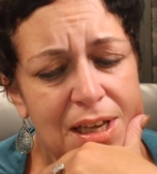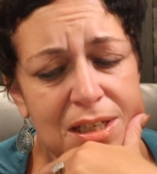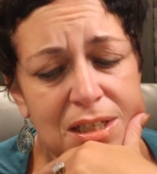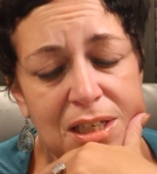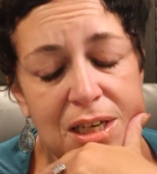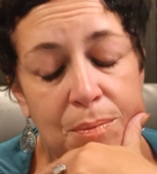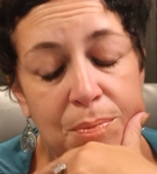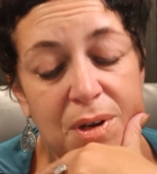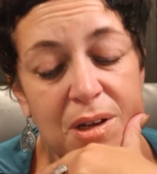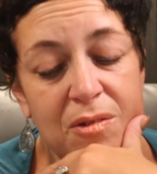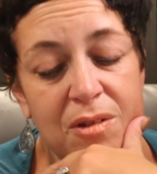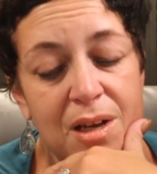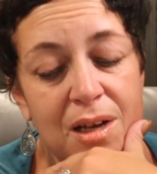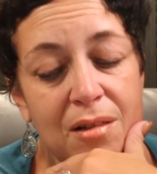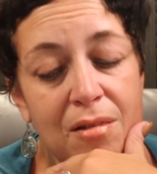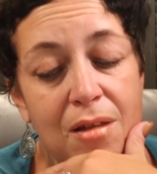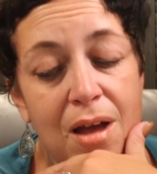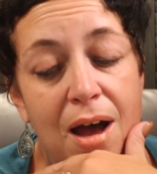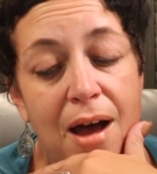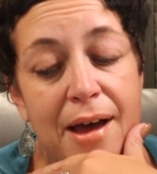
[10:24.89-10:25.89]
That's typically
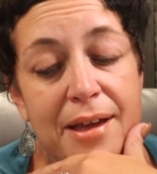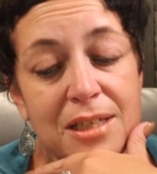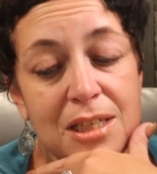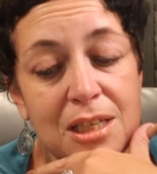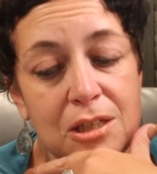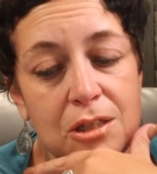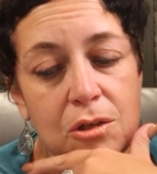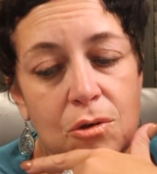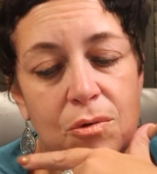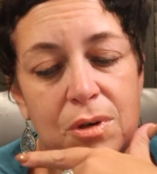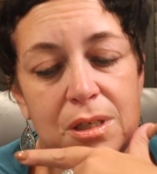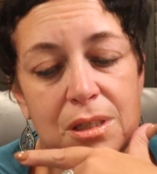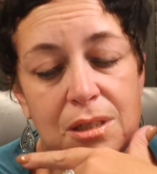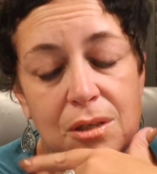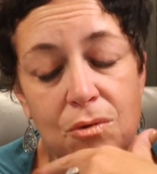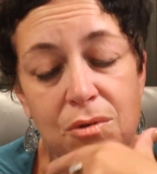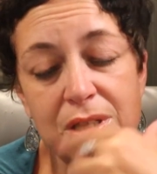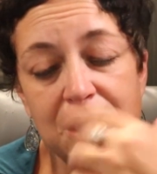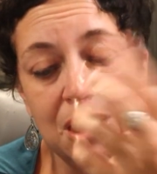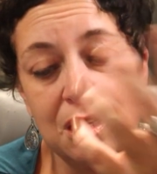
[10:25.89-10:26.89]
a loss, and so
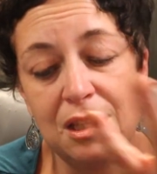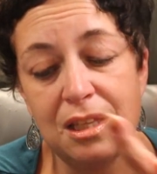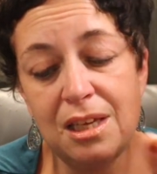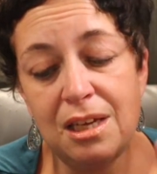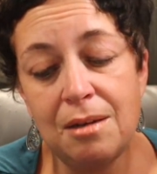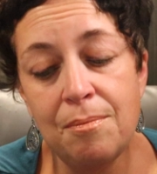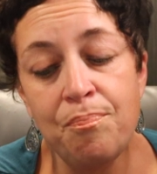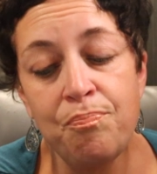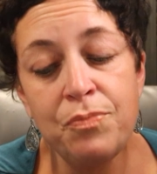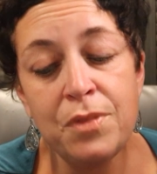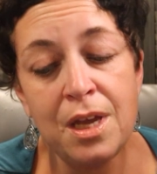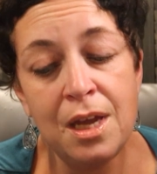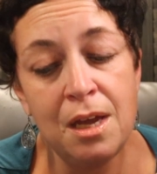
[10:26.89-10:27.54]
so isn't the